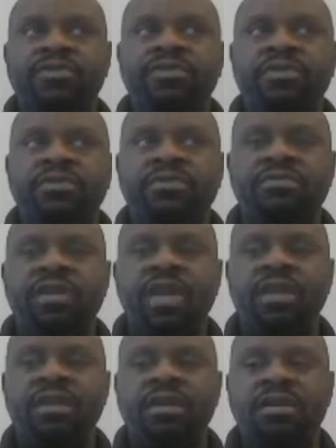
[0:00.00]
real
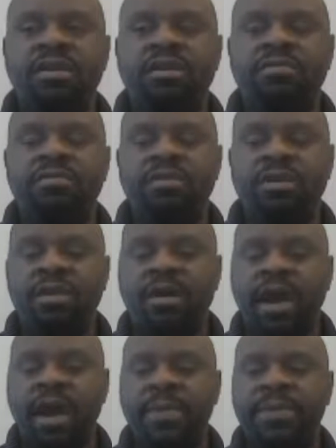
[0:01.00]
soon, and you know
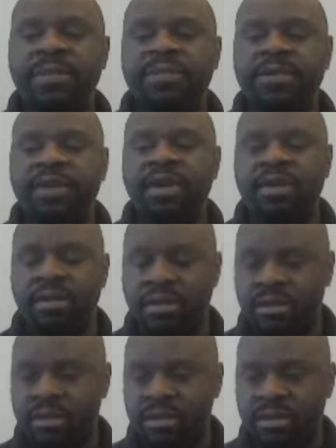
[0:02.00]
how our people get